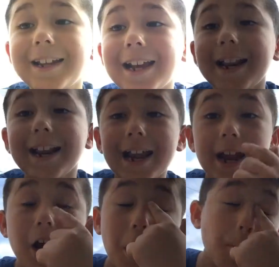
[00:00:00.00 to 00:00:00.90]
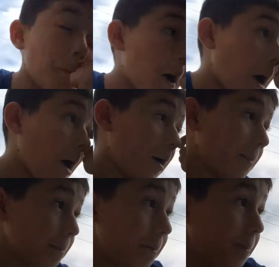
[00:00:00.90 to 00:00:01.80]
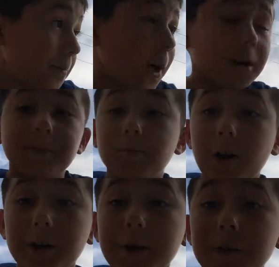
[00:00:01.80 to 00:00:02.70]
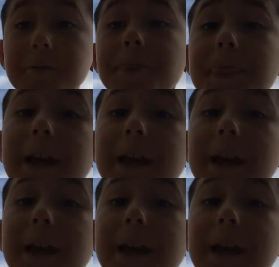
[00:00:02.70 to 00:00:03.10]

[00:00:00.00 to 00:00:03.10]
get a um, um, water bottle